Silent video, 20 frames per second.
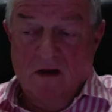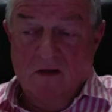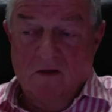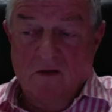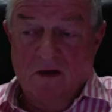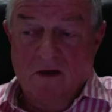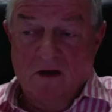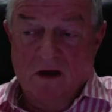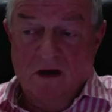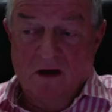
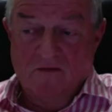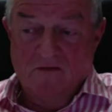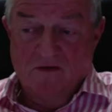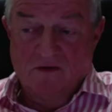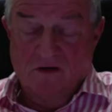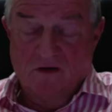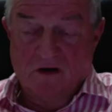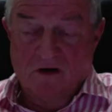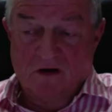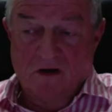And then
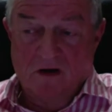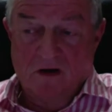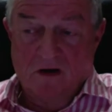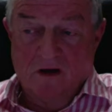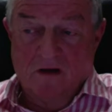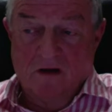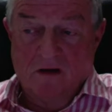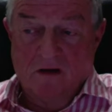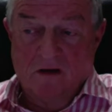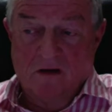after
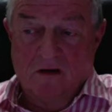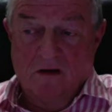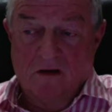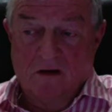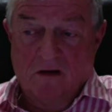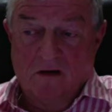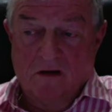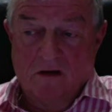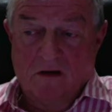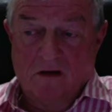I
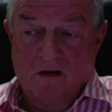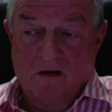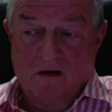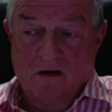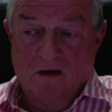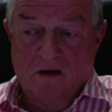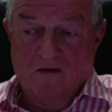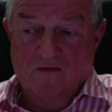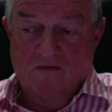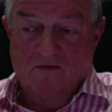
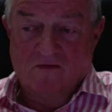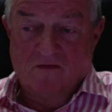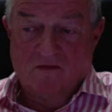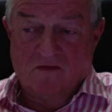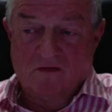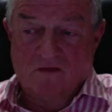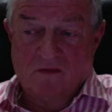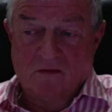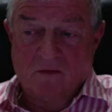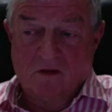
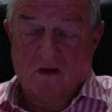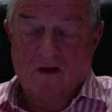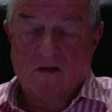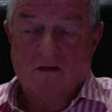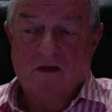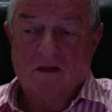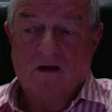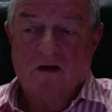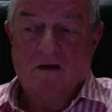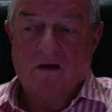left,
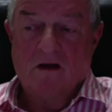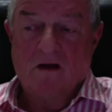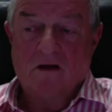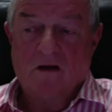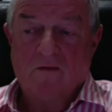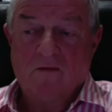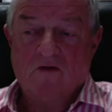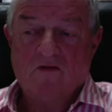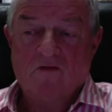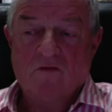then
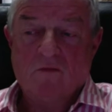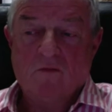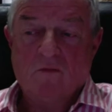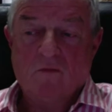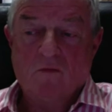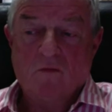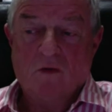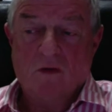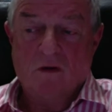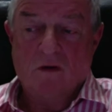it was
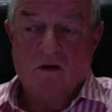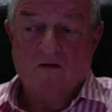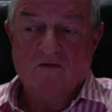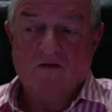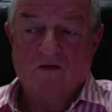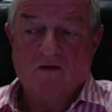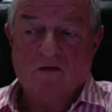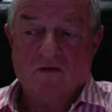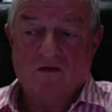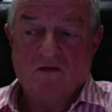while I
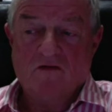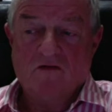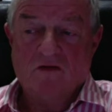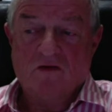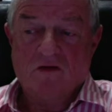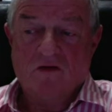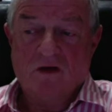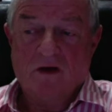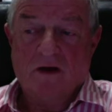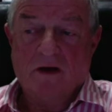was at Ernst
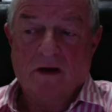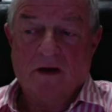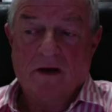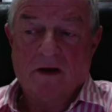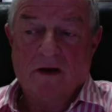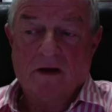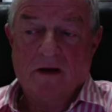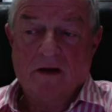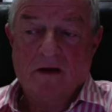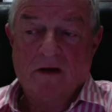&
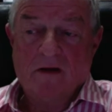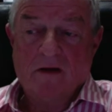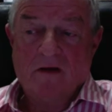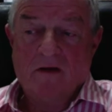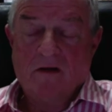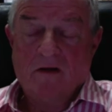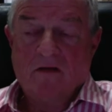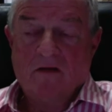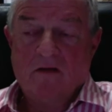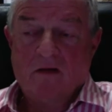Young
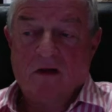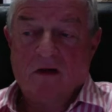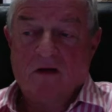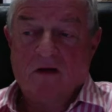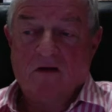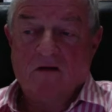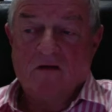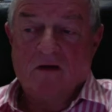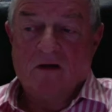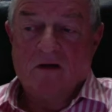
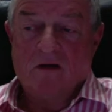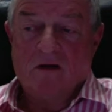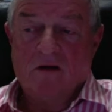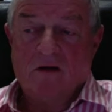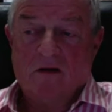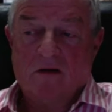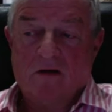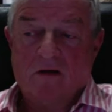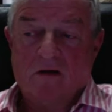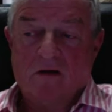that
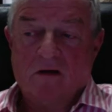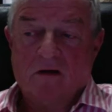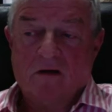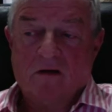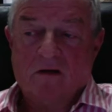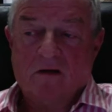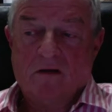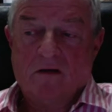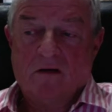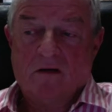
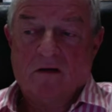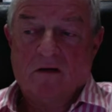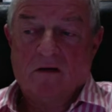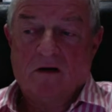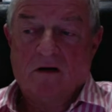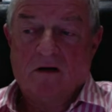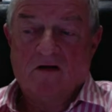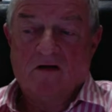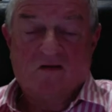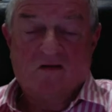
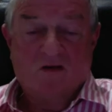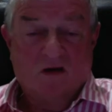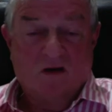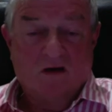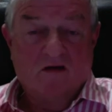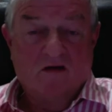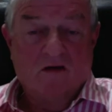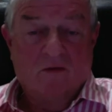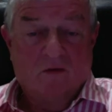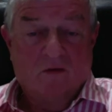I
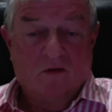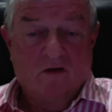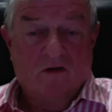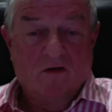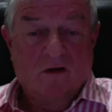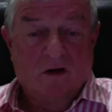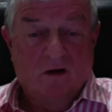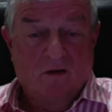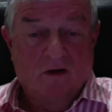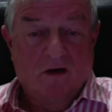decided I
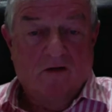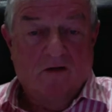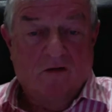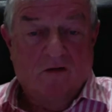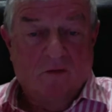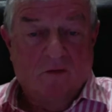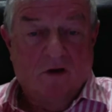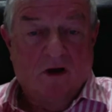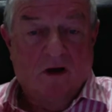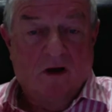wanted to go out
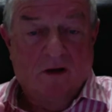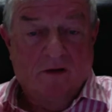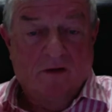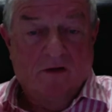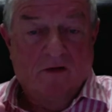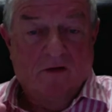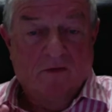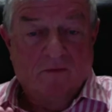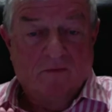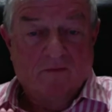on my
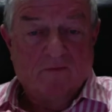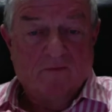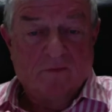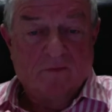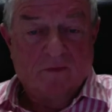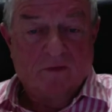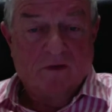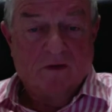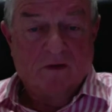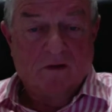
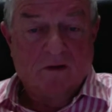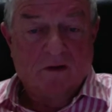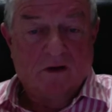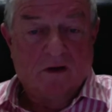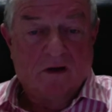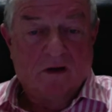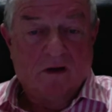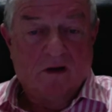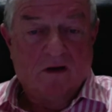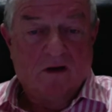own.
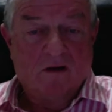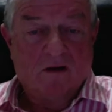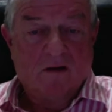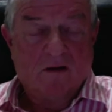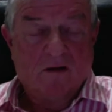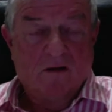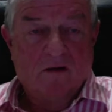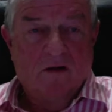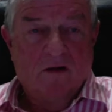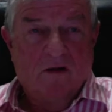And
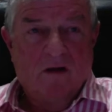